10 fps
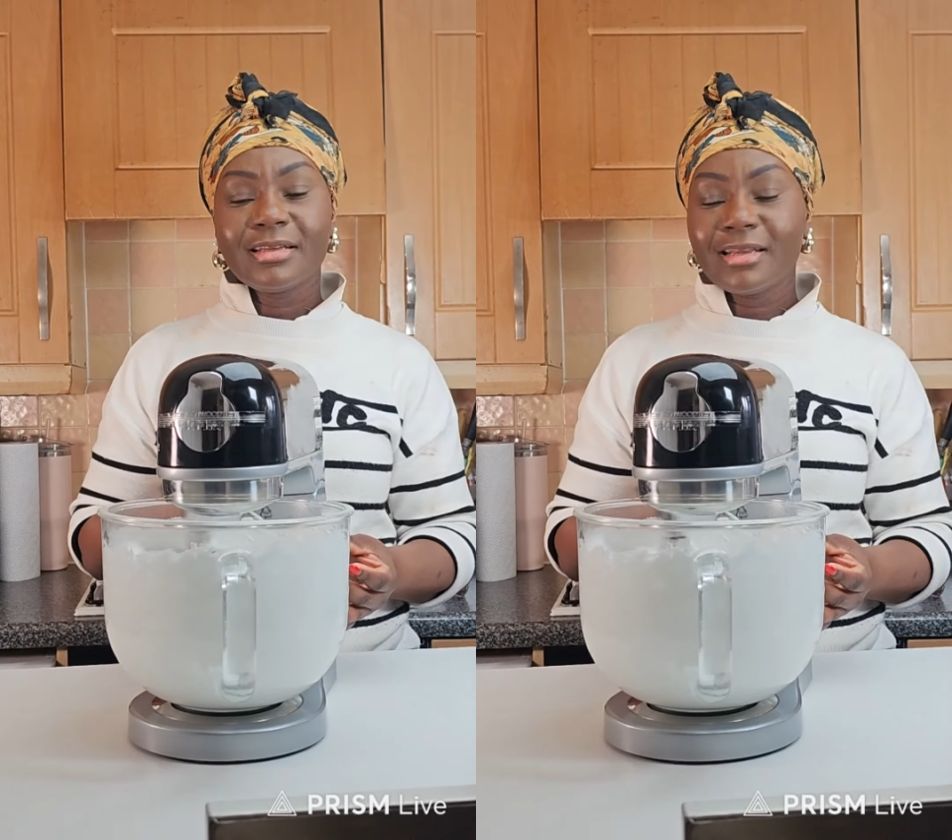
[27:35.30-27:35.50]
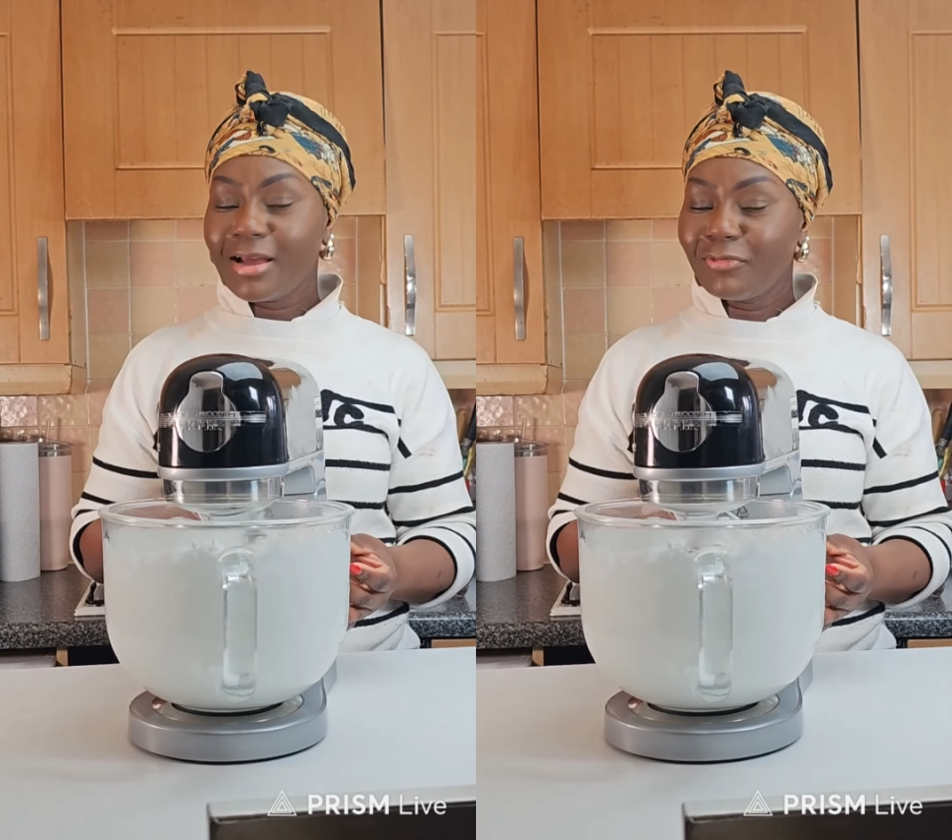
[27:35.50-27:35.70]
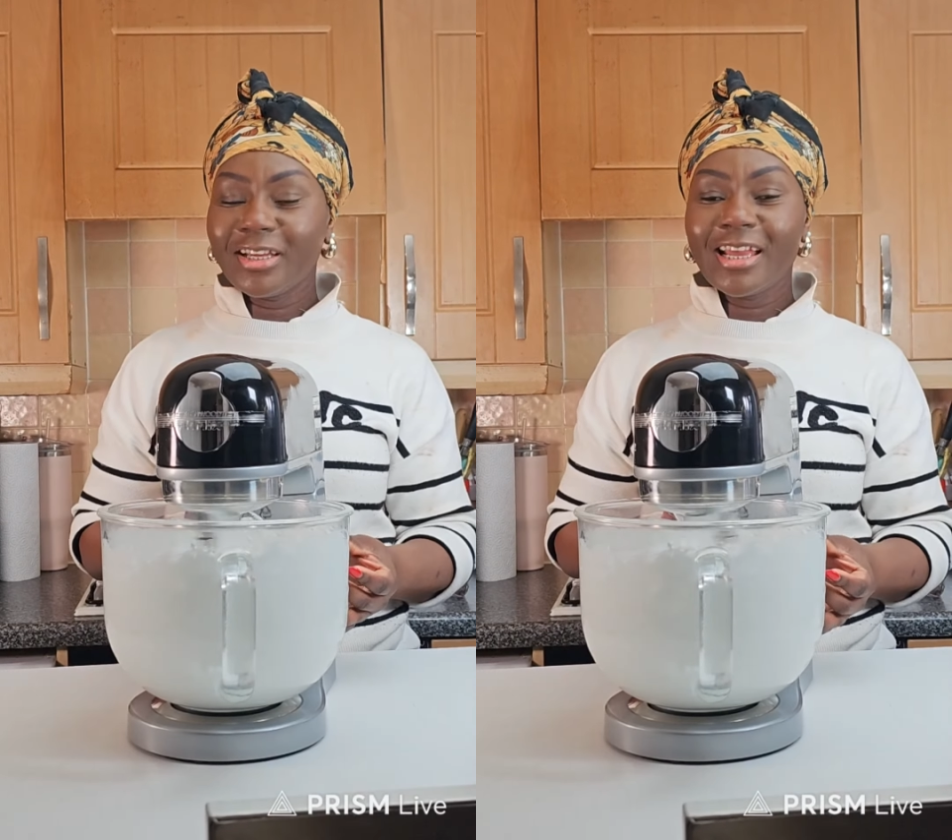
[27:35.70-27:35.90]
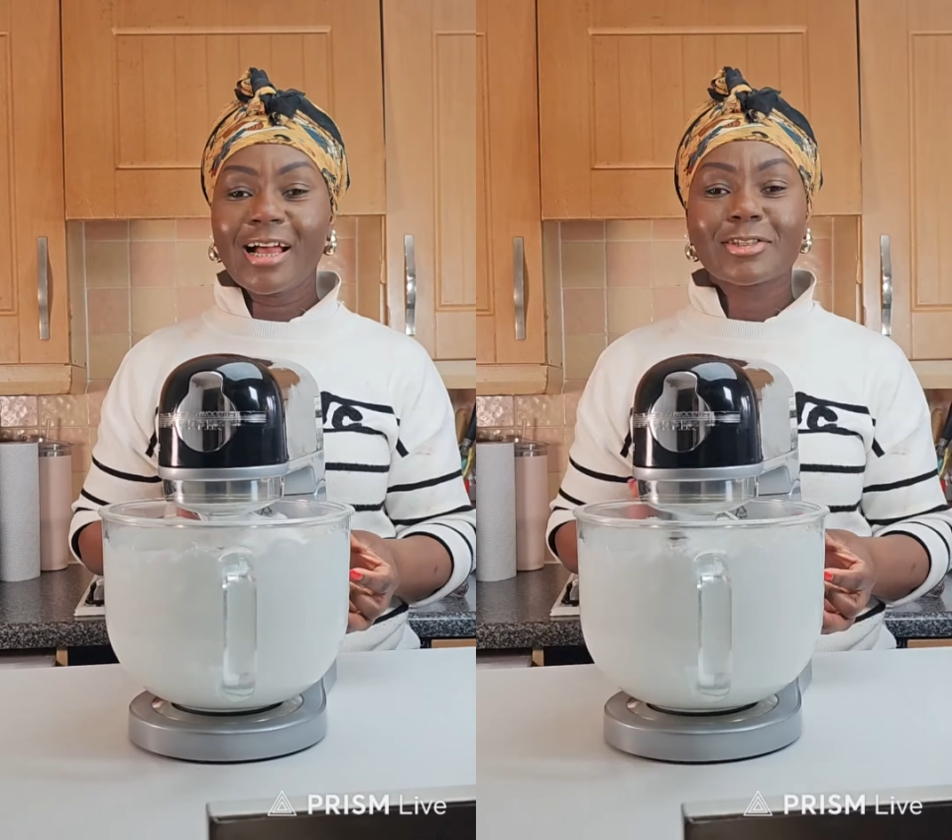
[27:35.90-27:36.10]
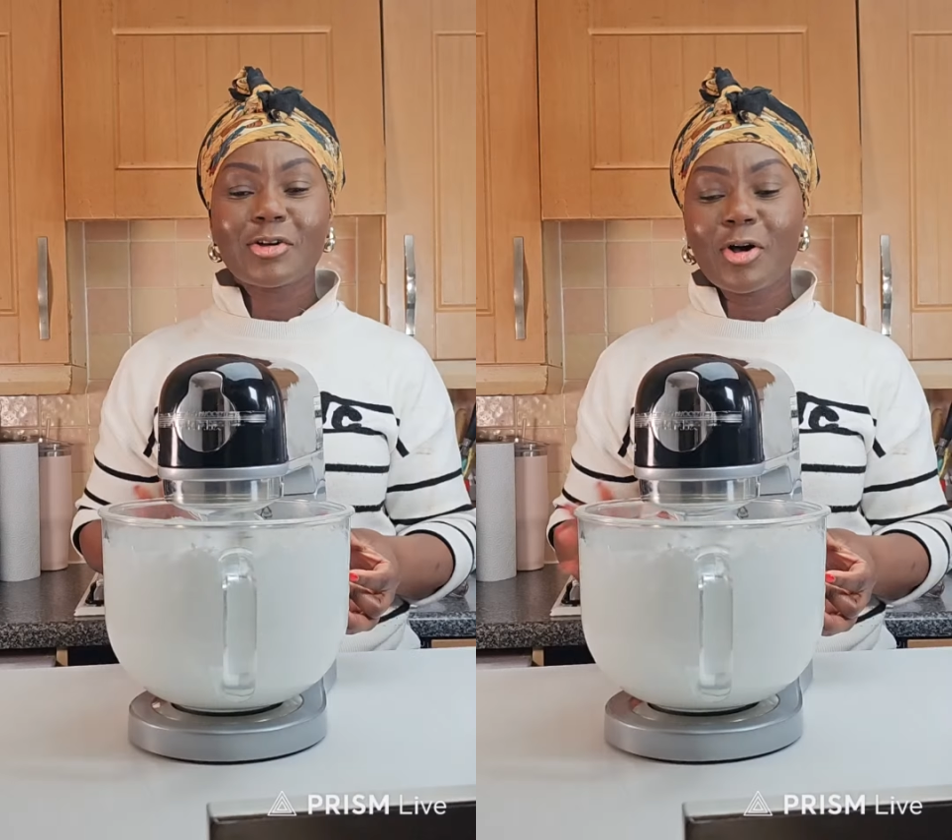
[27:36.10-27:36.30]
Lovely
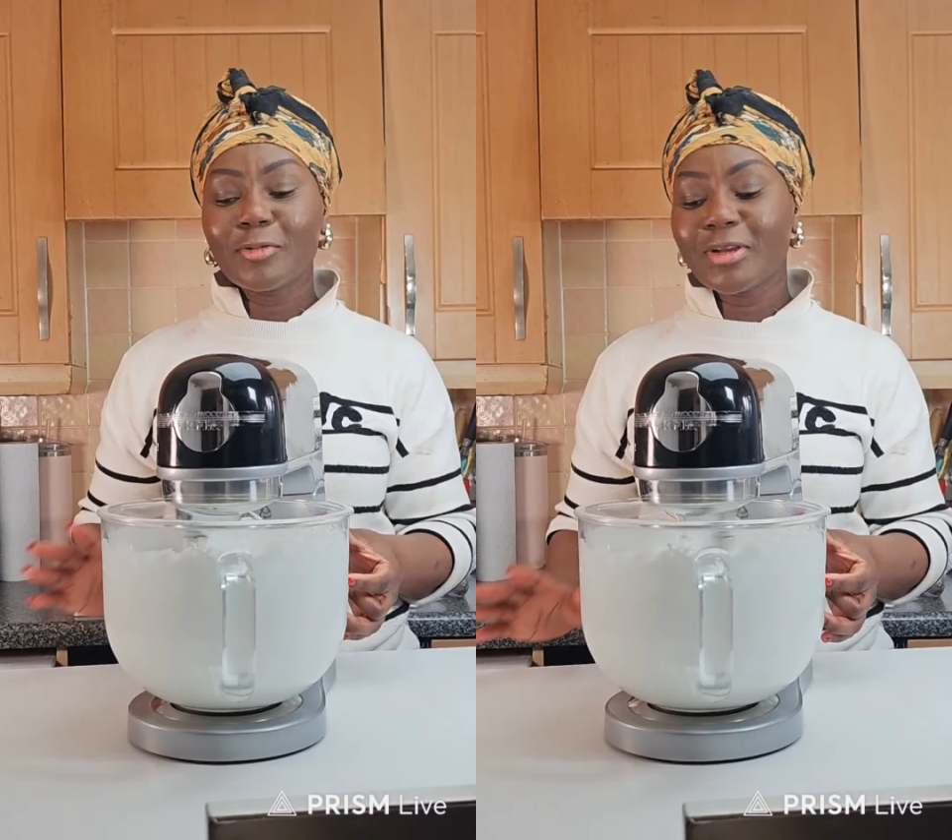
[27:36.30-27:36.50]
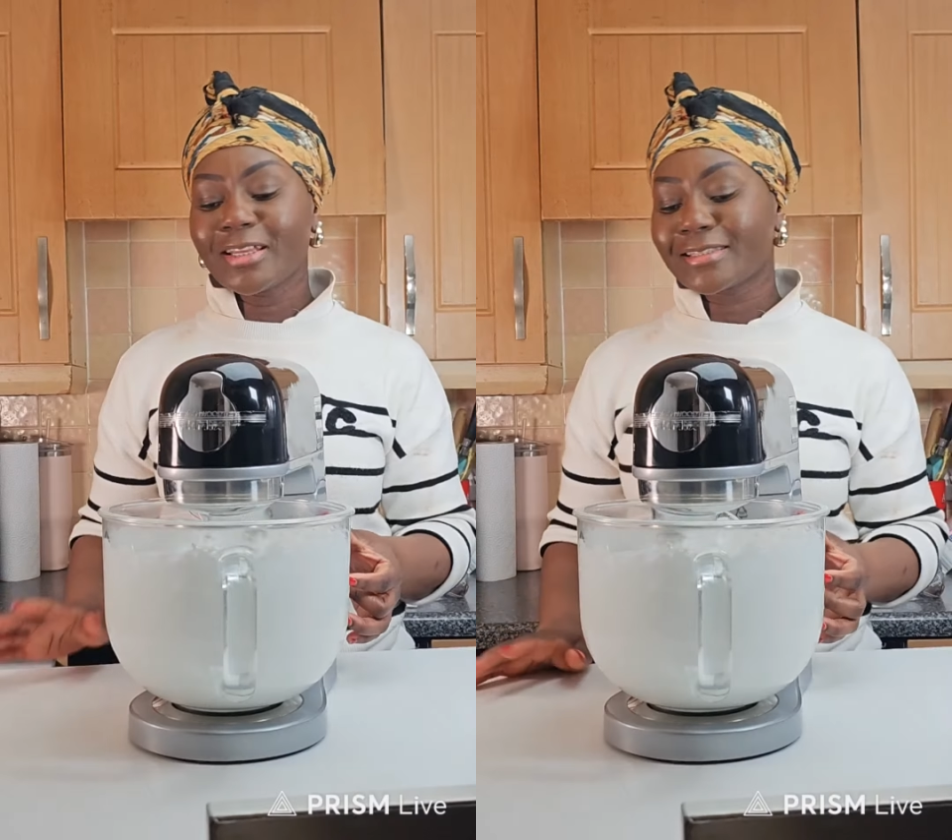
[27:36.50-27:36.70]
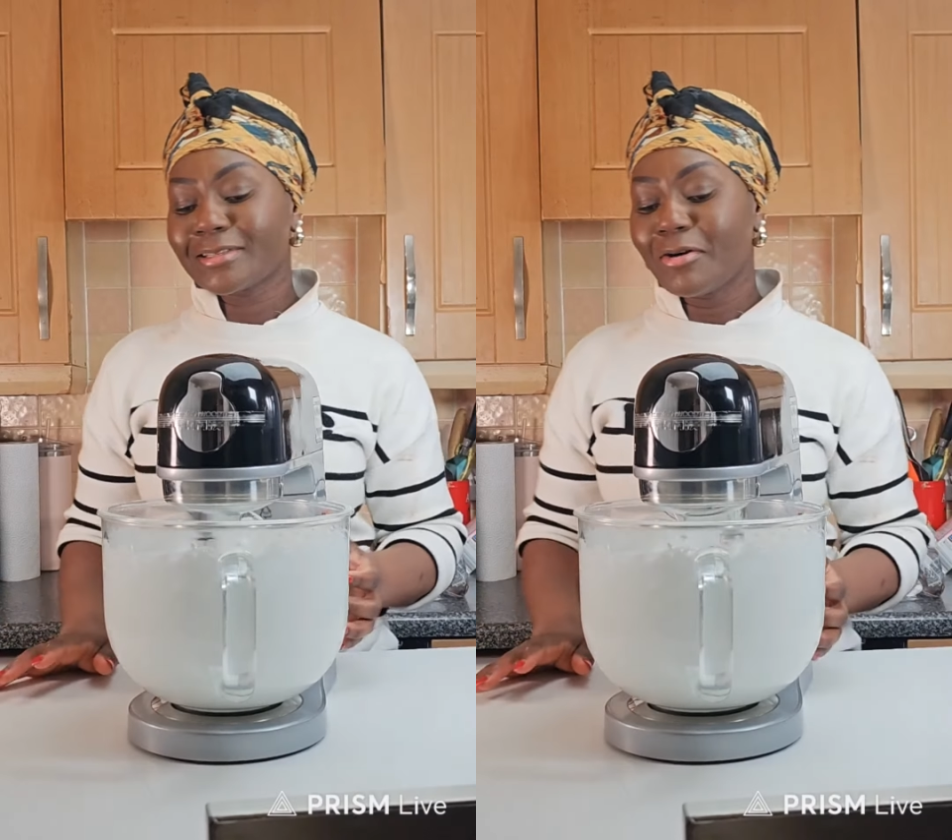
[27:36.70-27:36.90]
as always.